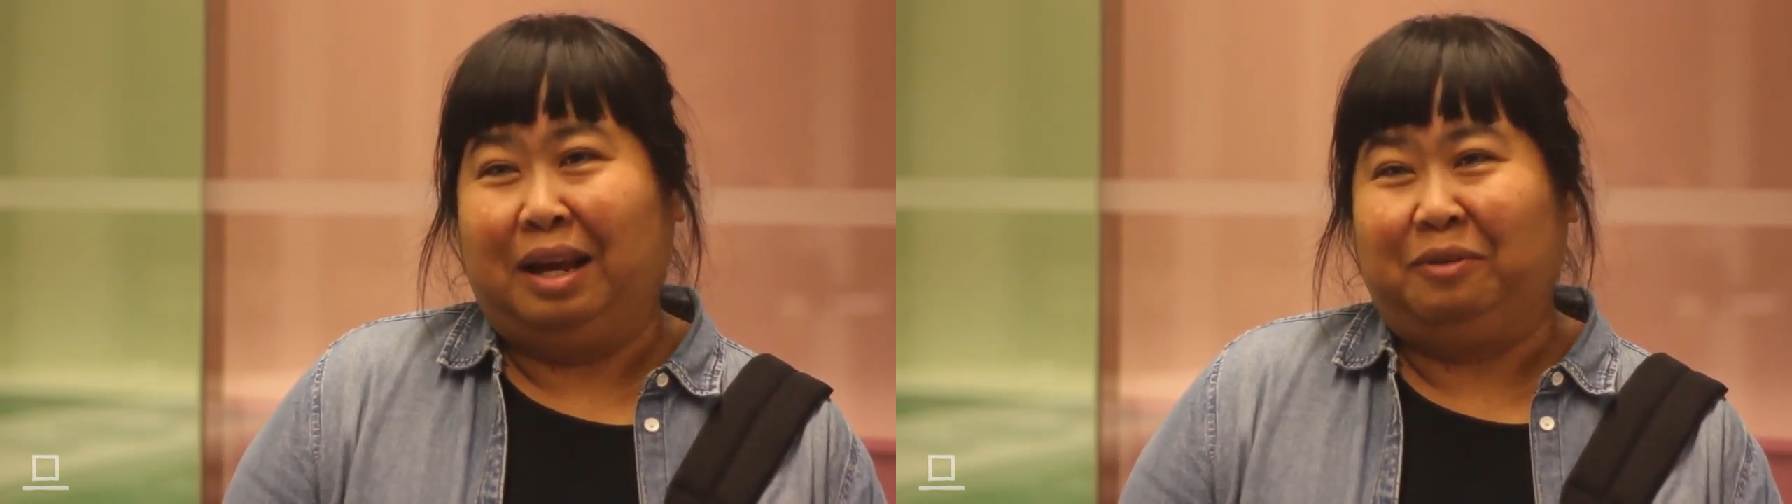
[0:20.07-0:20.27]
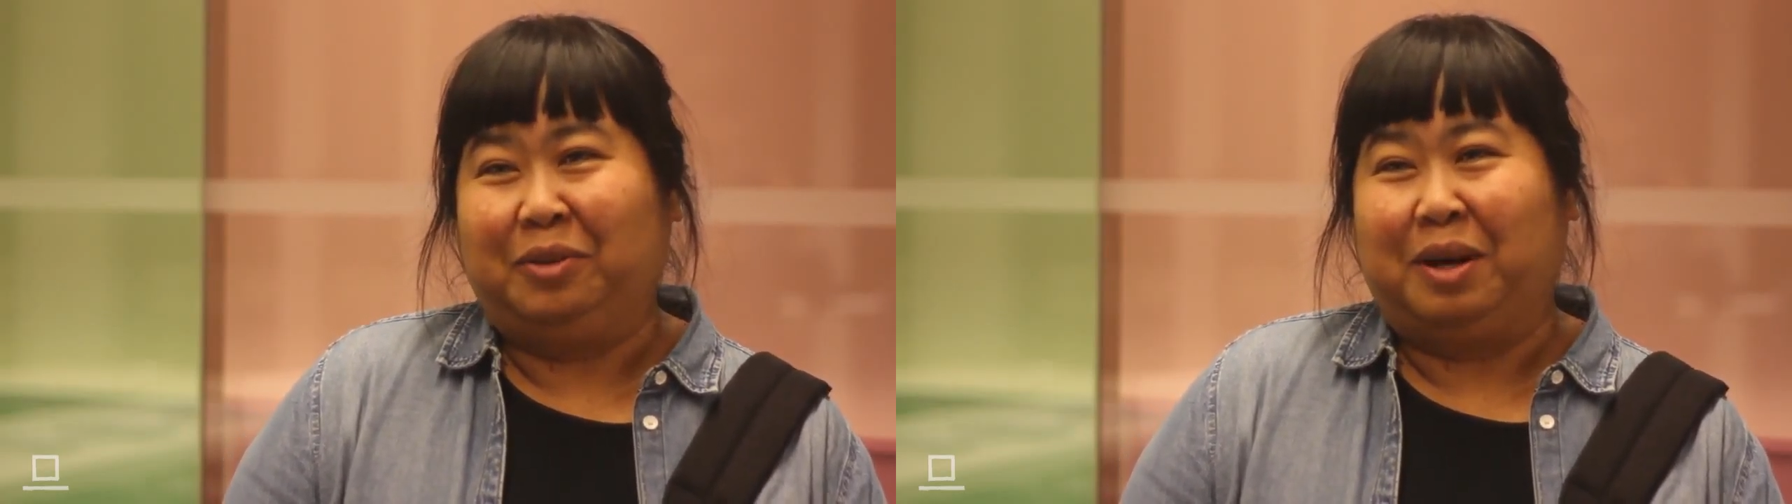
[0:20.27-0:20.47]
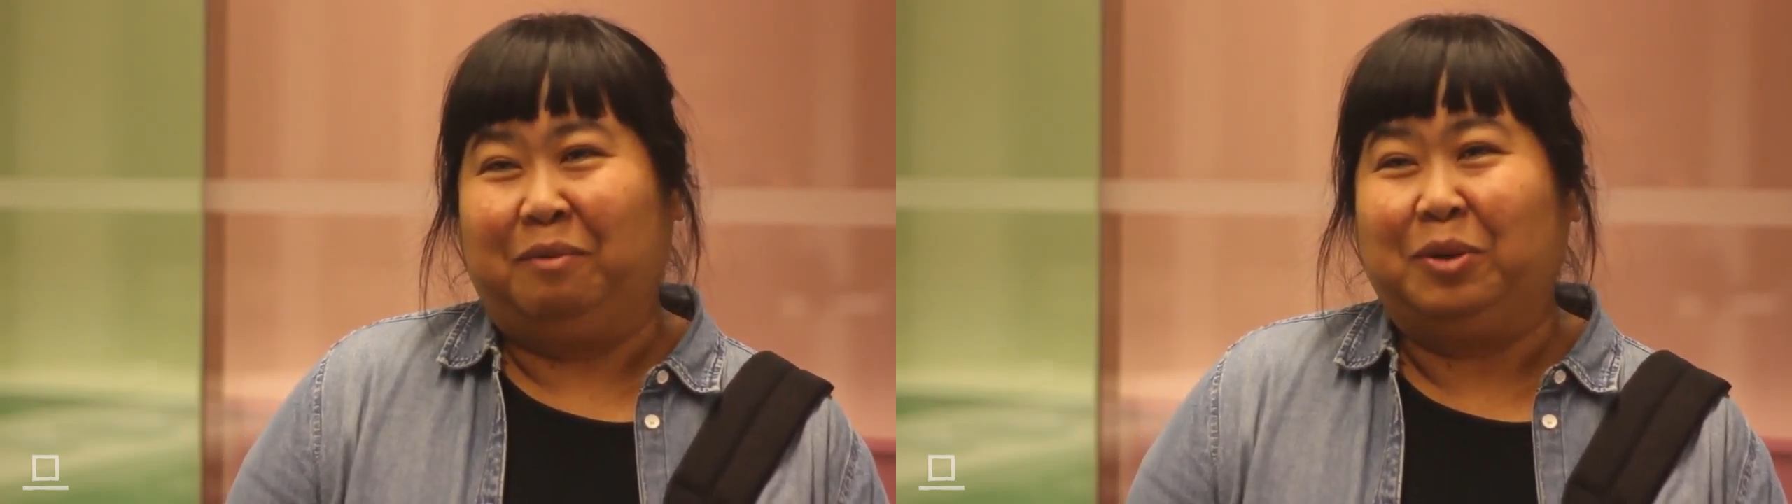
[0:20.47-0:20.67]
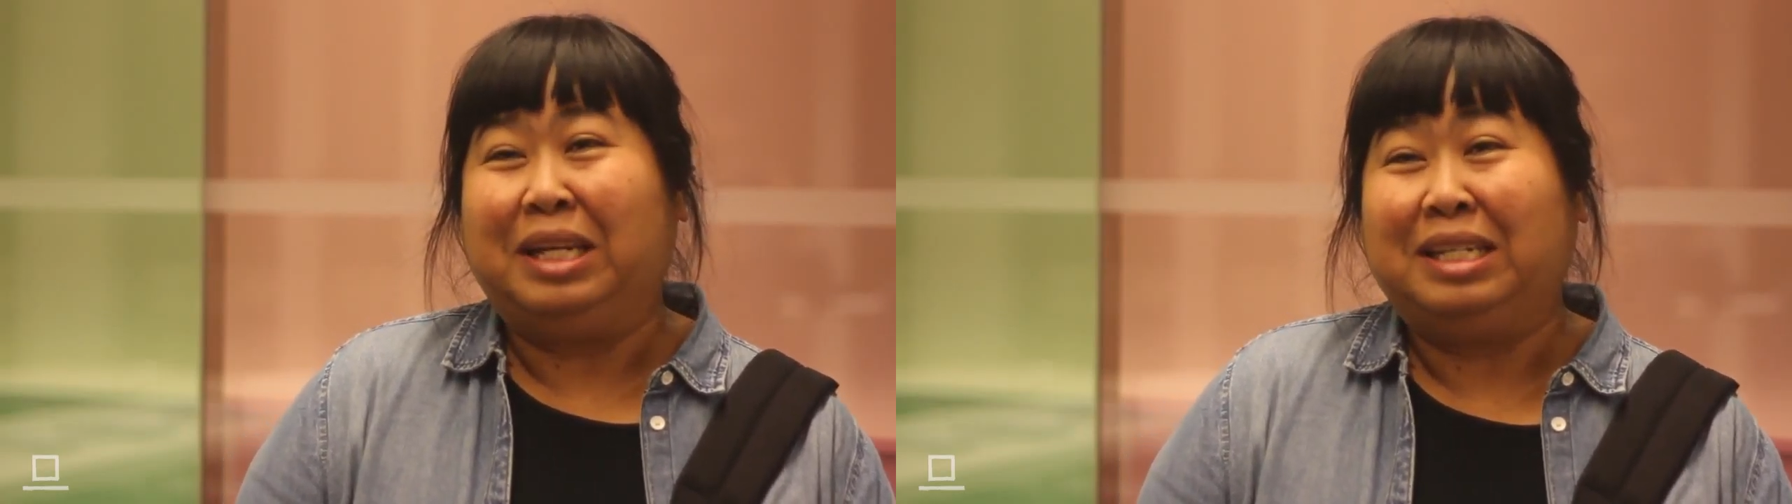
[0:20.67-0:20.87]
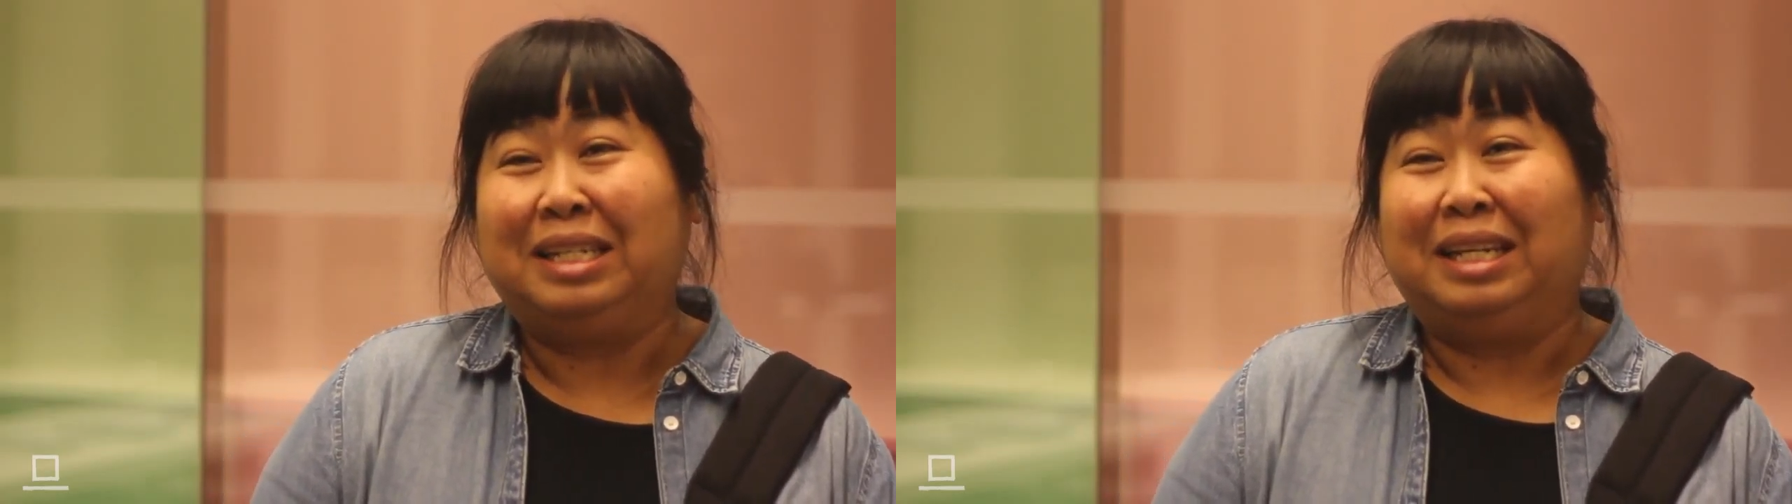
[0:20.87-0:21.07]
have to come
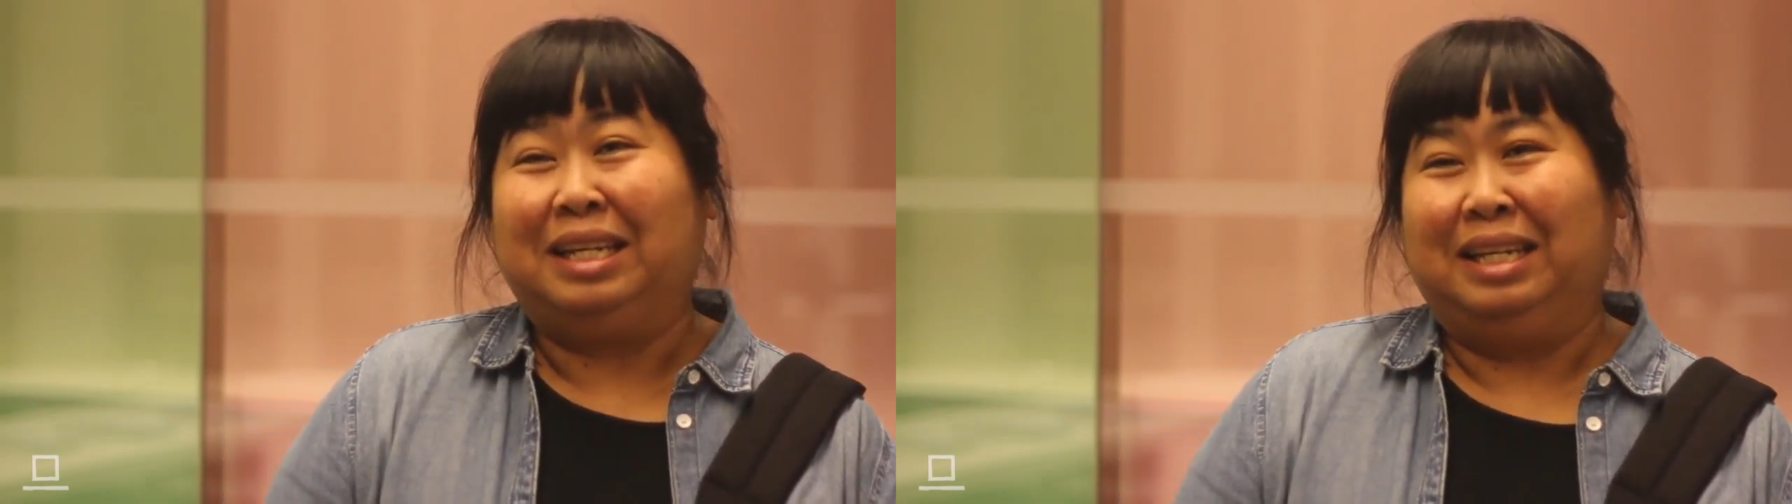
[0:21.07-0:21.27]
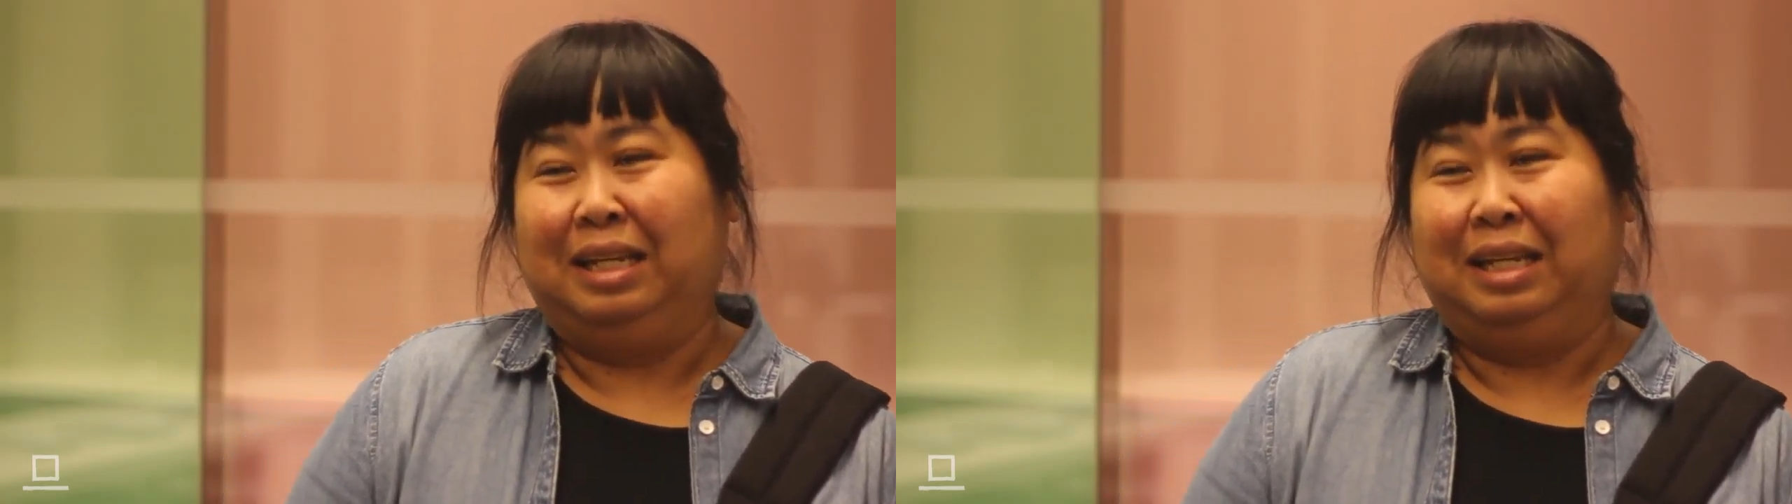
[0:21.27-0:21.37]
to Italy.